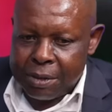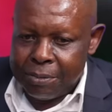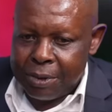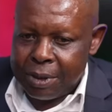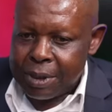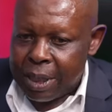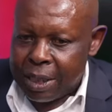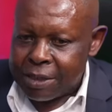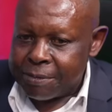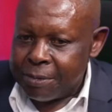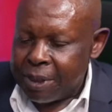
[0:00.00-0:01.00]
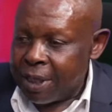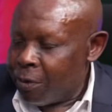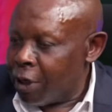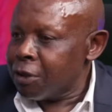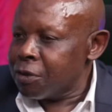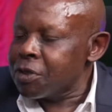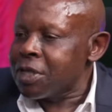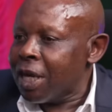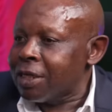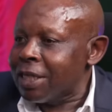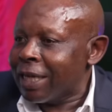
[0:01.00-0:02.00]
community asked me they want to
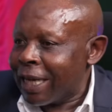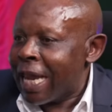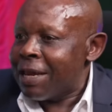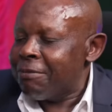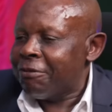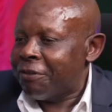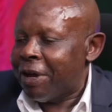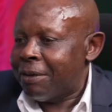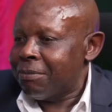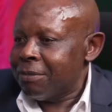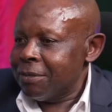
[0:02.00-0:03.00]
start a game farm.